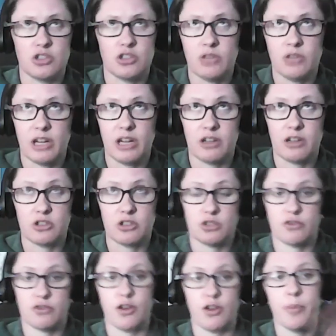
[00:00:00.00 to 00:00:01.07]
characters
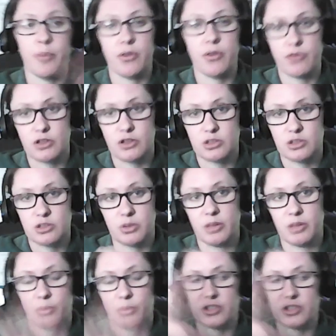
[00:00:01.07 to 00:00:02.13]
from the first one
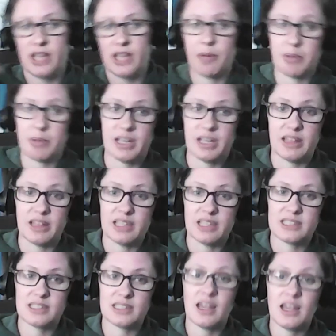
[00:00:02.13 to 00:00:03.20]
that just happened to be in
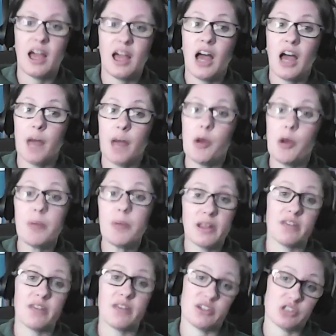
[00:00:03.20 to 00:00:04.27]
this. I'm hoping
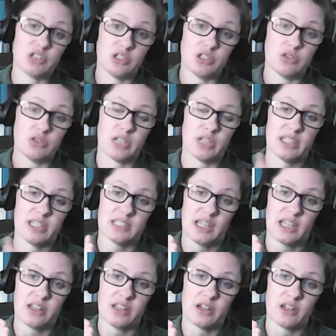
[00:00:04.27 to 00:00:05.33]
they eventually do tie it
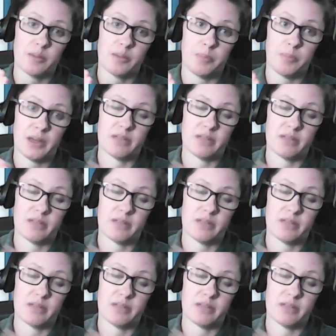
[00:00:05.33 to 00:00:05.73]
together, but